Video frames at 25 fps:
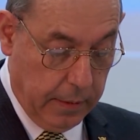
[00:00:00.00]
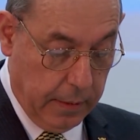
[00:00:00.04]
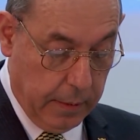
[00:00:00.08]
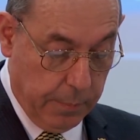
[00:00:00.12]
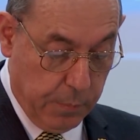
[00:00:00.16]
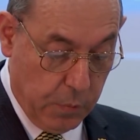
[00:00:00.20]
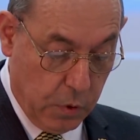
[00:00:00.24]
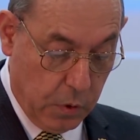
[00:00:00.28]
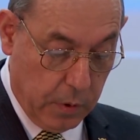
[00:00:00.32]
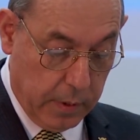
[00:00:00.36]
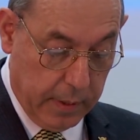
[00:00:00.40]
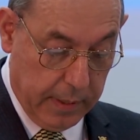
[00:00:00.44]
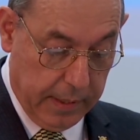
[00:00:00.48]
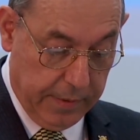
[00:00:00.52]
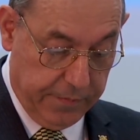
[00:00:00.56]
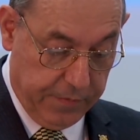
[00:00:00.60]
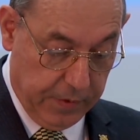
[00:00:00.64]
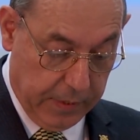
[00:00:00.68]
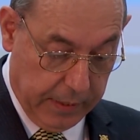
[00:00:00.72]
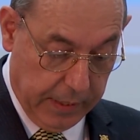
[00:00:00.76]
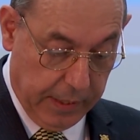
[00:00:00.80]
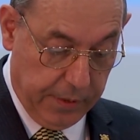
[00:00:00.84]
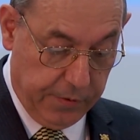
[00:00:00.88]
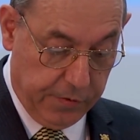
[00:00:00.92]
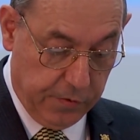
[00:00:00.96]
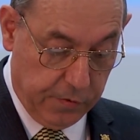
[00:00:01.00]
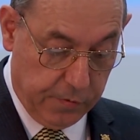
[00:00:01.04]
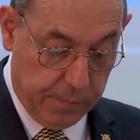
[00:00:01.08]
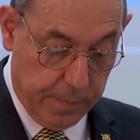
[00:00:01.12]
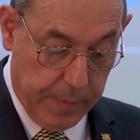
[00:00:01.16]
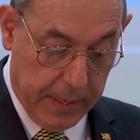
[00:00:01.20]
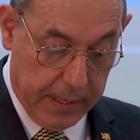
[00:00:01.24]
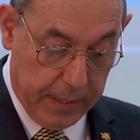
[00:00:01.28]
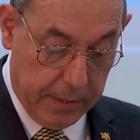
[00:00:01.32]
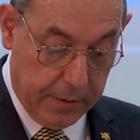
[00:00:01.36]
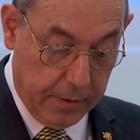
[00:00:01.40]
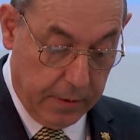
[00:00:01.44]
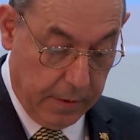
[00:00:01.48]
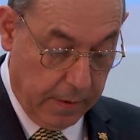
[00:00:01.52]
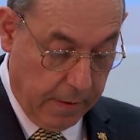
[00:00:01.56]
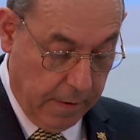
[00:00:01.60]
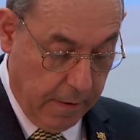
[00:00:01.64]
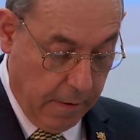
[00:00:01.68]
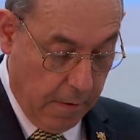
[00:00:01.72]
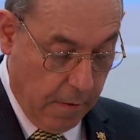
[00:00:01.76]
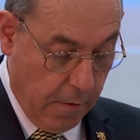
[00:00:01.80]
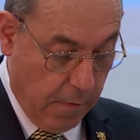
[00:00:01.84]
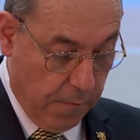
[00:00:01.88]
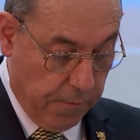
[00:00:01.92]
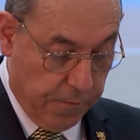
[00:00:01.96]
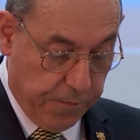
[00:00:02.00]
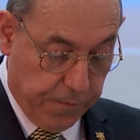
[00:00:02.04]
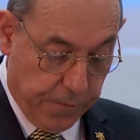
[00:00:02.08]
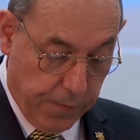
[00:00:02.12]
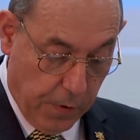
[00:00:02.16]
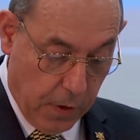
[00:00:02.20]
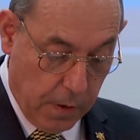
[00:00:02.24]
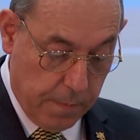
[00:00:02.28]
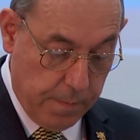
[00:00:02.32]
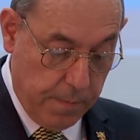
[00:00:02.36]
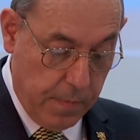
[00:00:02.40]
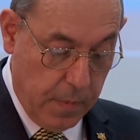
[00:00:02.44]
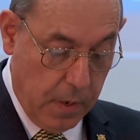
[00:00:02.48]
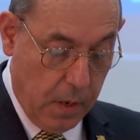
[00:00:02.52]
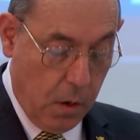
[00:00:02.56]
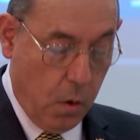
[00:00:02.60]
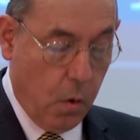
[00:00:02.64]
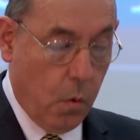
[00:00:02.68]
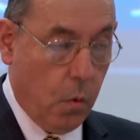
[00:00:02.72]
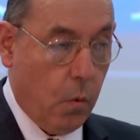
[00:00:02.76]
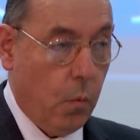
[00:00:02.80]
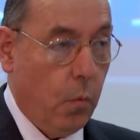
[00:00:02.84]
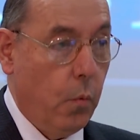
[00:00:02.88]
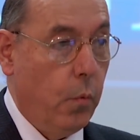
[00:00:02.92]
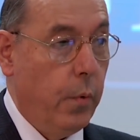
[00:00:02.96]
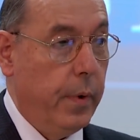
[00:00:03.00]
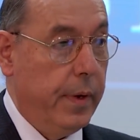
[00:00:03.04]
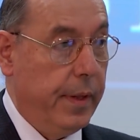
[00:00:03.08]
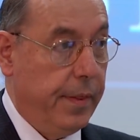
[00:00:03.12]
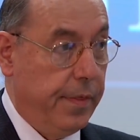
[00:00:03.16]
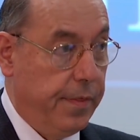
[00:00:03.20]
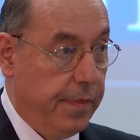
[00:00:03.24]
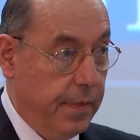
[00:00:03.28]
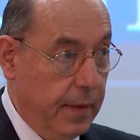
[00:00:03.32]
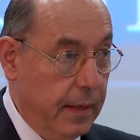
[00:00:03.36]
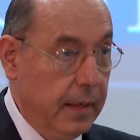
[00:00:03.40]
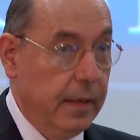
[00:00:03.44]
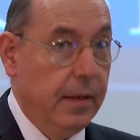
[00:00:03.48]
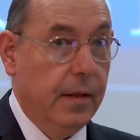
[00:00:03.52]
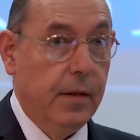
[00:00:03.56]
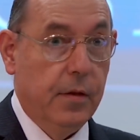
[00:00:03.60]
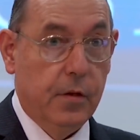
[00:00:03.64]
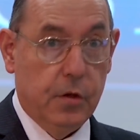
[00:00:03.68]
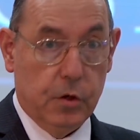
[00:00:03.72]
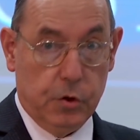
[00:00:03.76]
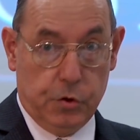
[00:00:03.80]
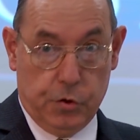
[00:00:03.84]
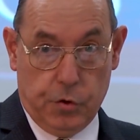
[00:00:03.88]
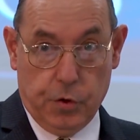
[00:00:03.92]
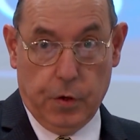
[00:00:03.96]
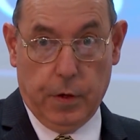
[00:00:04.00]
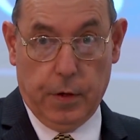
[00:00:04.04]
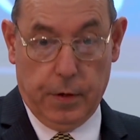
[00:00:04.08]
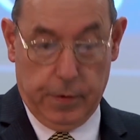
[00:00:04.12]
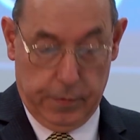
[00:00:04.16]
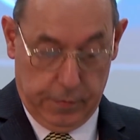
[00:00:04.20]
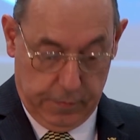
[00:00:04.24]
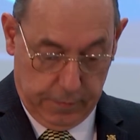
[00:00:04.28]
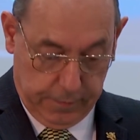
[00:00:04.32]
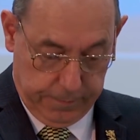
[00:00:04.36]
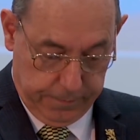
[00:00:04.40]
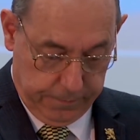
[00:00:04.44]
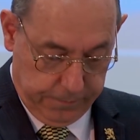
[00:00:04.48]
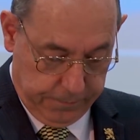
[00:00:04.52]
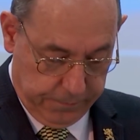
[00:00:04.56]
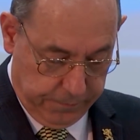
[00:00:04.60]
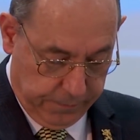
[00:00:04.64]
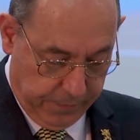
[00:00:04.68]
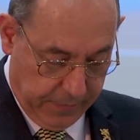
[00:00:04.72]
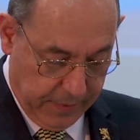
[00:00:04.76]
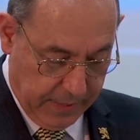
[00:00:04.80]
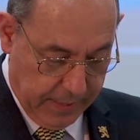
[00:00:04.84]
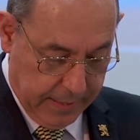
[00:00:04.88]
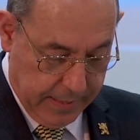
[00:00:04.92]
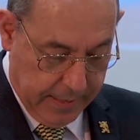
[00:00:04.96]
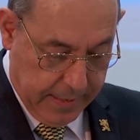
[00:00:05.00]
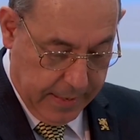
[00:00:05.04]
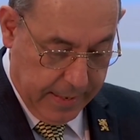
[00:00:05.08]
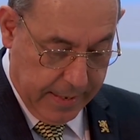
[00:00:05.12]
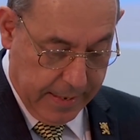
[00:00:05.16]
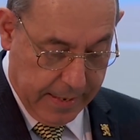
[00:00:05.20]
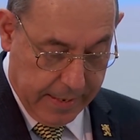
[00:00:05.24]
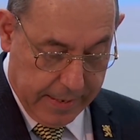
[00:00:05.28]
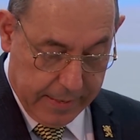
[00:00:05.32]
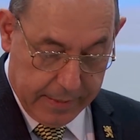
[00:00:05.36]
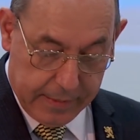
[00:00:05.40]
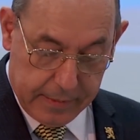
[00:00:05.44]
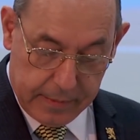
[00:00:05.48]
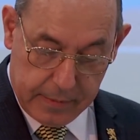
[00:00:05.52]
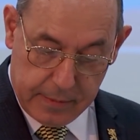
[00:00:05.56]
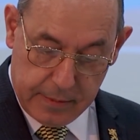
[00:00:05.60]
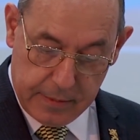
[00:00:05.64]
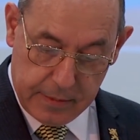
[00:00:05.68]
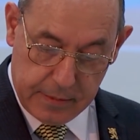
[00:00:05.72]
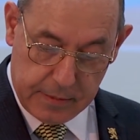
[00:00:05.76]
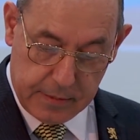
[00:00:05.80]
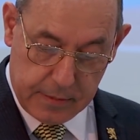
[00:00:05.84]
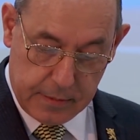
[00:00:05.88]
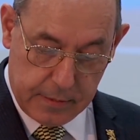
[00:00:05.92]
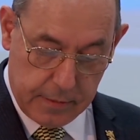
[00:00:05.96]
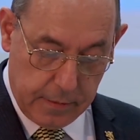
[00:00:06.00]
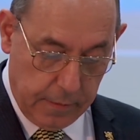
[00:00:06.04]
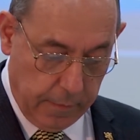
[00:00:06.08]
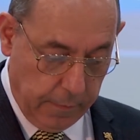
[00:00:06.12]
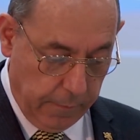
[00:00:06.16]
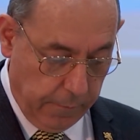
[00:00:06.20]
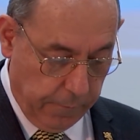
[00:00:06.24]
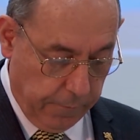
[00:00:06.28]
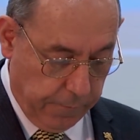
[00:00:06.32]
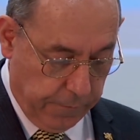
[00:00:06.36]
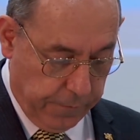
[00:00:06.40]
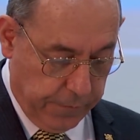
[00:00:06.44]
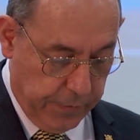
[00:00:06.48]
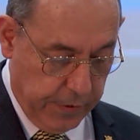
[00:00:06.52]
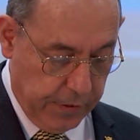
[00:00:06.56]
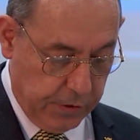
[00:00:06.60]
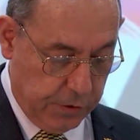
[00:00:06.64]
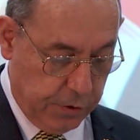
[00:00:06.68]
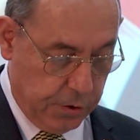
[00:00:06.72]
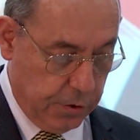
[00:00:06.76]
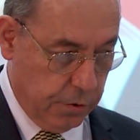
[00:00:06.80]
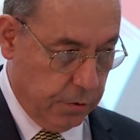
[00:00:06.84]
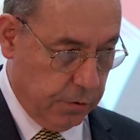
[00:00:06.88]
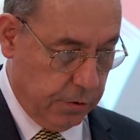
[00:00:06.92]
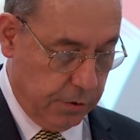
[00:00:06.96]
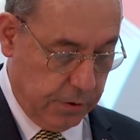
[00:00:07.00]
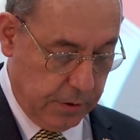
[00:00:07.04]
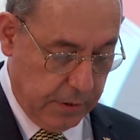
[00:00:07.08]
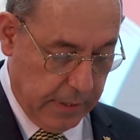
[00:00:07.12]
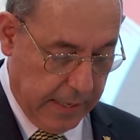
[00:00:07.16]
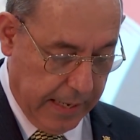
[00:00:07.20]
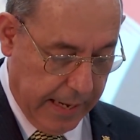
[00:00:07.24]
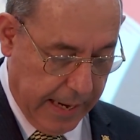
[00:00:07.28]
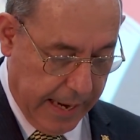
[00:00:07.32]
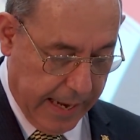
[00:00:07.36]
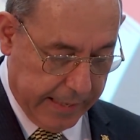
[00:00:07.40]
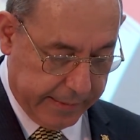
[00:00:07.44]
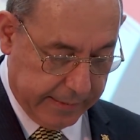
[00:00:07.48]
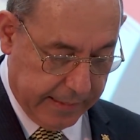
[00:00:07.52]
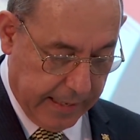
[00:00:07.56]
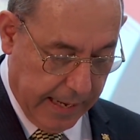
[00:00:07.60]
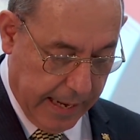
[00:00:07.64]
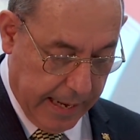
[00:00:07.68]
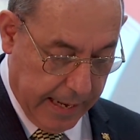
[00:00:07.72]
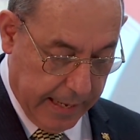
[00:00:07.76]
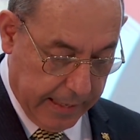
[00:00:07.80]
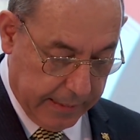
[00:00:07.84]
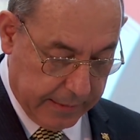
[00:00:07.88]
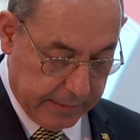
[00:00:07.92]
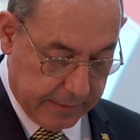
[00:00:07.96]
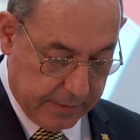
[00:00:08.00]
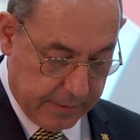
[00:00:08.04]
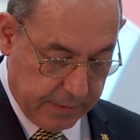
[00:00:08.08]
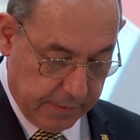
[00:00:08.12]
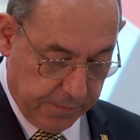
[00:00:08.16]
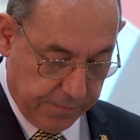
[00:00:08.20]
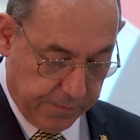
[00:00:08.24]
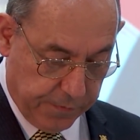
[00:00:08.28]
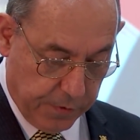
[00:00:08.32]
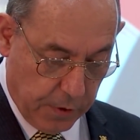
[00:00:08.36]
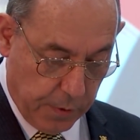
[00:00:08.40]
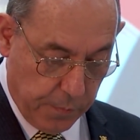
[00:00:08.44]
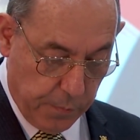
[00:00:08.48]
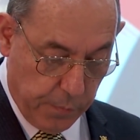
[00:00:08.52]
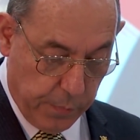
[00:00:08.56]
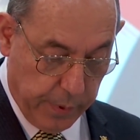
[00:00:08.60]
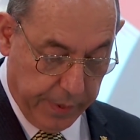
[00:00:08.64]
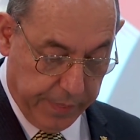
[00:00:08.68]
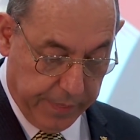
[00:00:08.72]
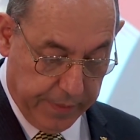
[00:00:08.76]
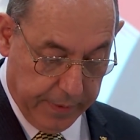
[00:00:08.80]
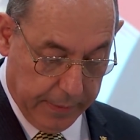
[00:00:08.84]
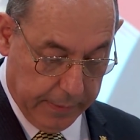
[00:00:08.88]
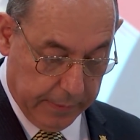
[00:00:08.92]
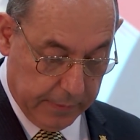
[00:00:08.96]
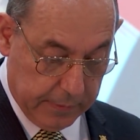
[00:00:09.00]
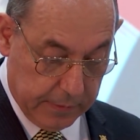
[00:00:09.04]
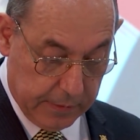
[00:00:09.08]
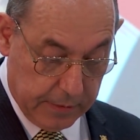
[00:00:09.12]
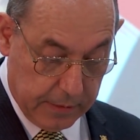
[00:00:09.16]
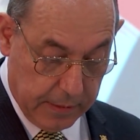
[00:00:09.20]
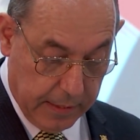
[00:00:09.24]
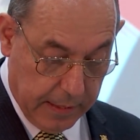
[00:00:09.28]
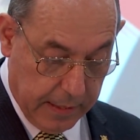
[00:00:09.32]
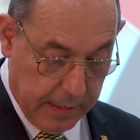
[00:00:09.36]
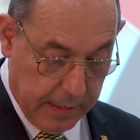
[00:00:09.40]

in a more efficacious manner, from within the church. These vicious attacks from within